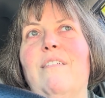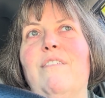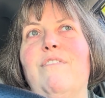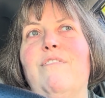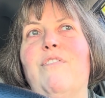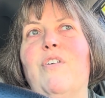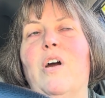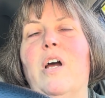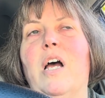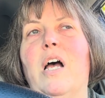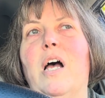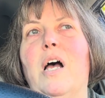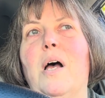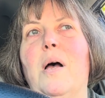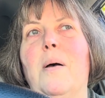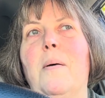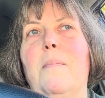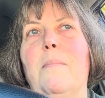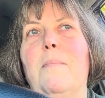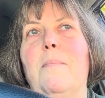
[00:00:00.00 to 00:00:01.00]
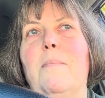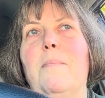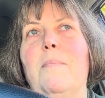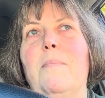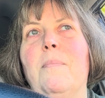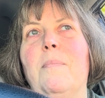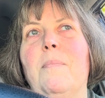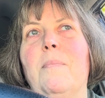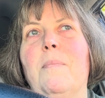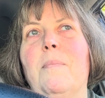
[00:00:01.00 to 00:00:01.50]
from,
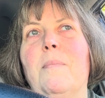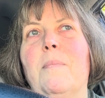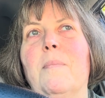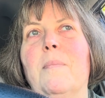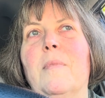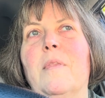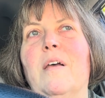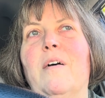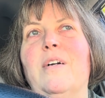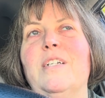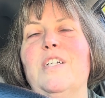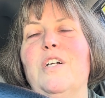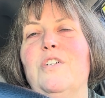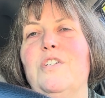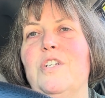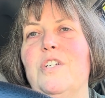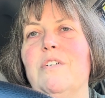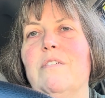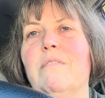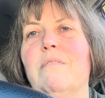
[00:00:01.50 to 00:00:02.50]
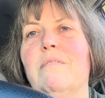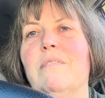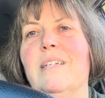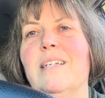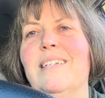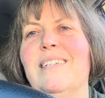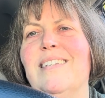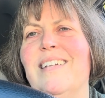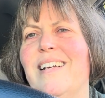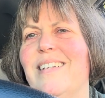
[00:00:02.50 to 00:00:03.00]
I told you
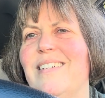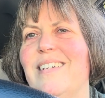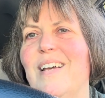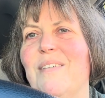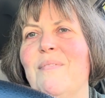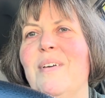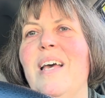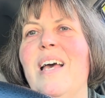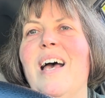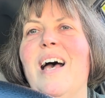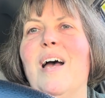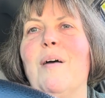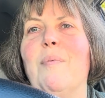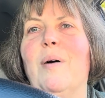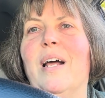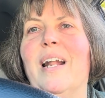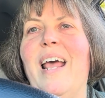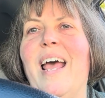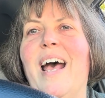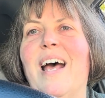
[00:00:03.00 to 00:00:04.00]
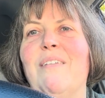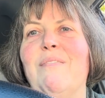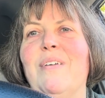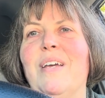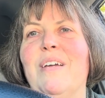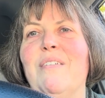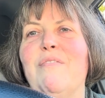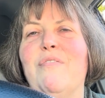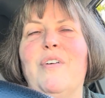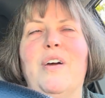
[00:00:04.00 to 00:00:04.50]
this last time. I bought an
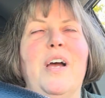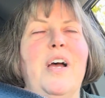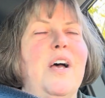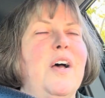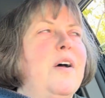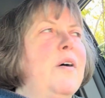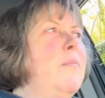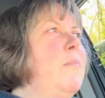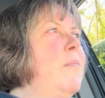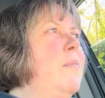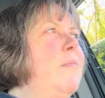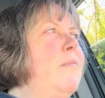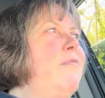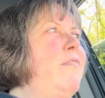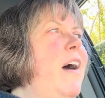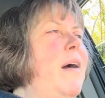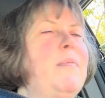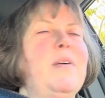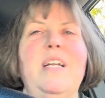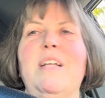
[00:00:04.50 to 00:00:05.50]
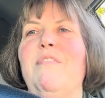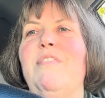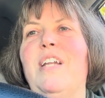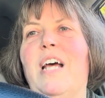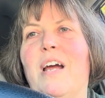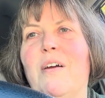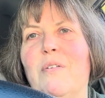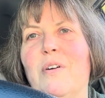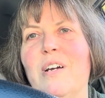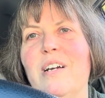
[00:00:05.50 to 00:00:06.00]
Advent from Fiber Nymph
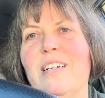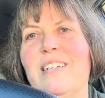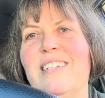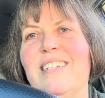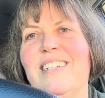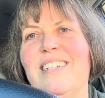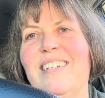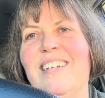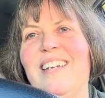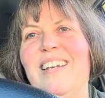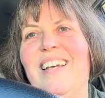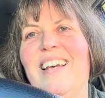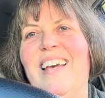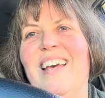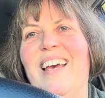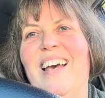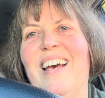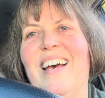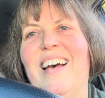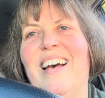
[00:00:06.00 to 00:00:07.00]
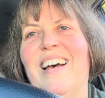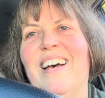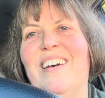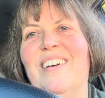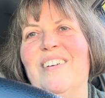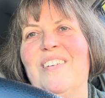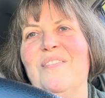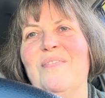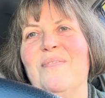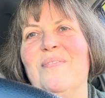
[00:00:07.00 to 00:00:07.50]
Dye Works.
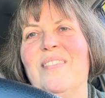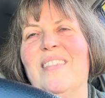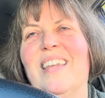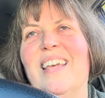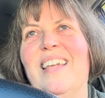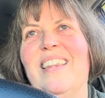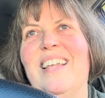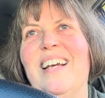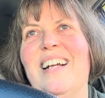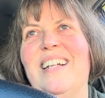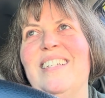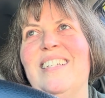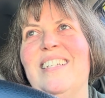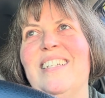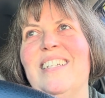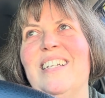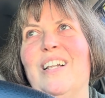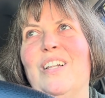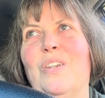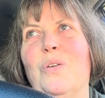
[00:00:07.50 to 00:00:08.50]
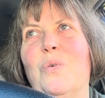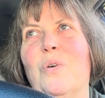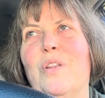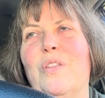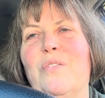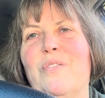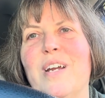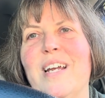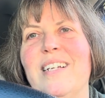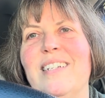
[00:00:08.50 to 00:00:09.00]
That's Lord of
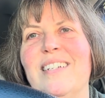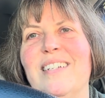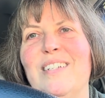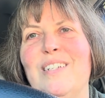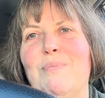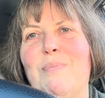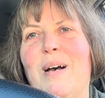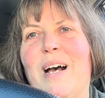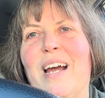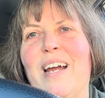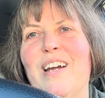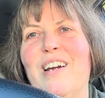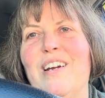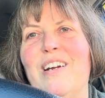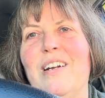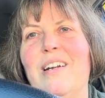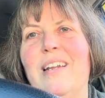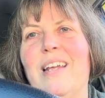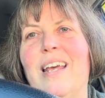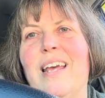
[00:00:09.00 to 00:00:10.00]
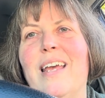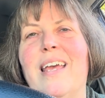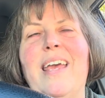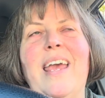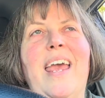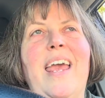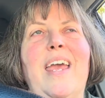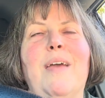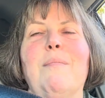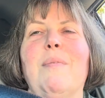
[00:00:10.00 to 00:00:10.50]
the Rings inspired. It
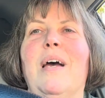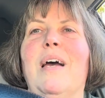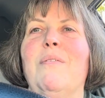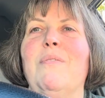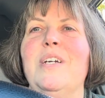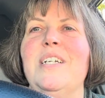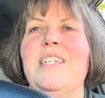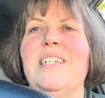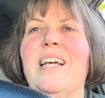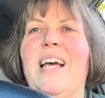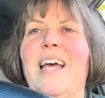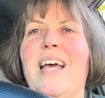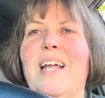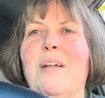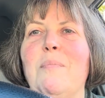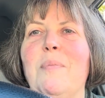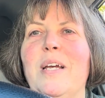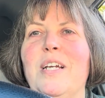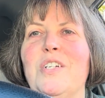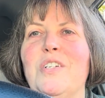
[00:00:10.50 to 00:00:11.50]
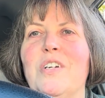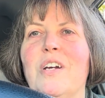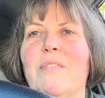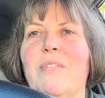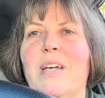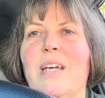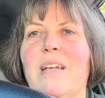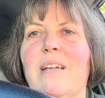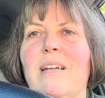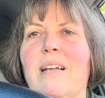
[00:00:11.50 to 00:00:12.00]
came, I wish I had a picture of
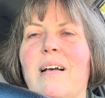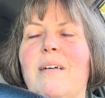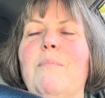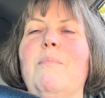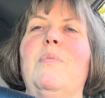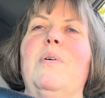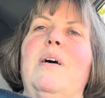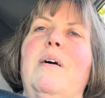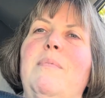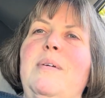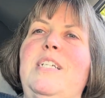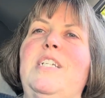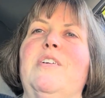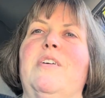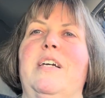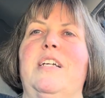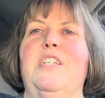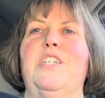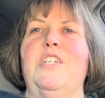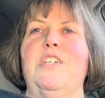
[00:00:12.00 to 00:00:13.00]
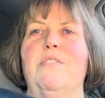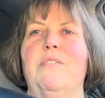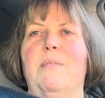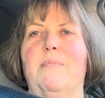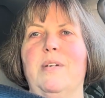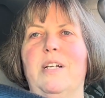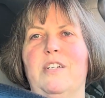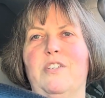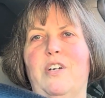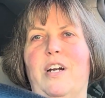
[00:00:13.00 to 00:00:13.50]
it. I'll be showing it to you. I'm
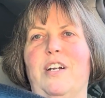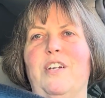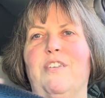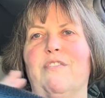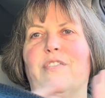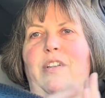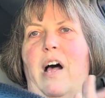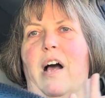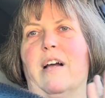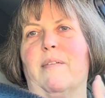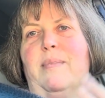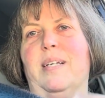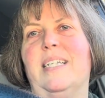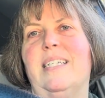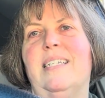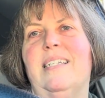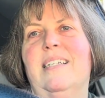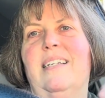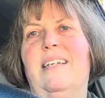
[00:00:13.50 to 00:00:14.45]
going to try to do Vlogmas.